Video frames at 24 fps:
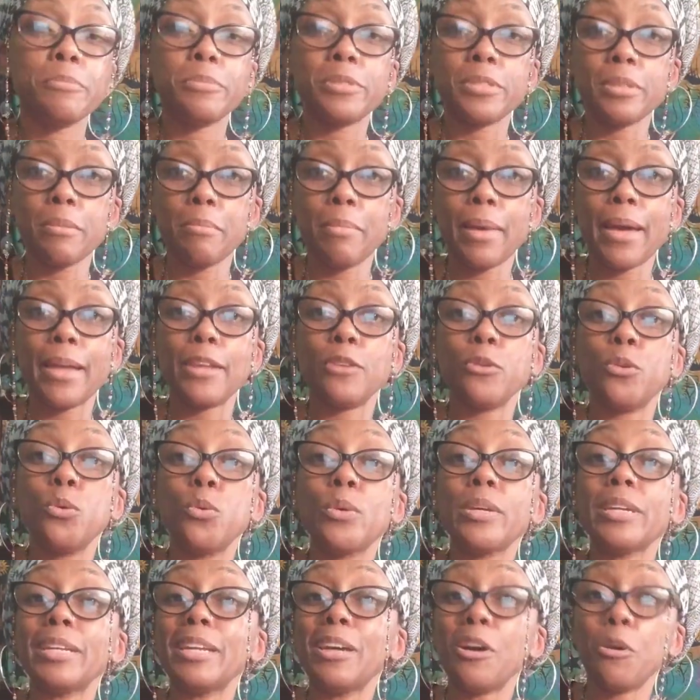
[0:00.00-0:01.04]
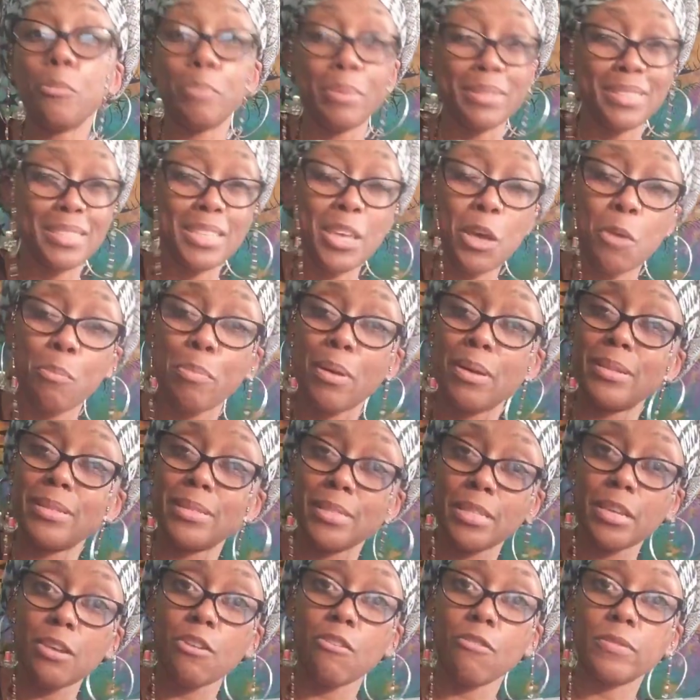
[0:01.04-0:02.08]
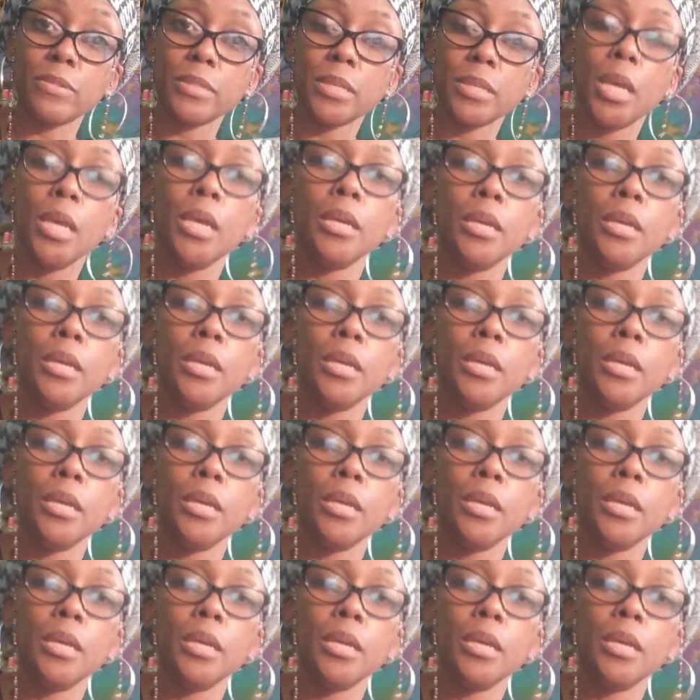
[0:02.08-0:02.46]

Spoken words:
somebody who can help us help ourselves.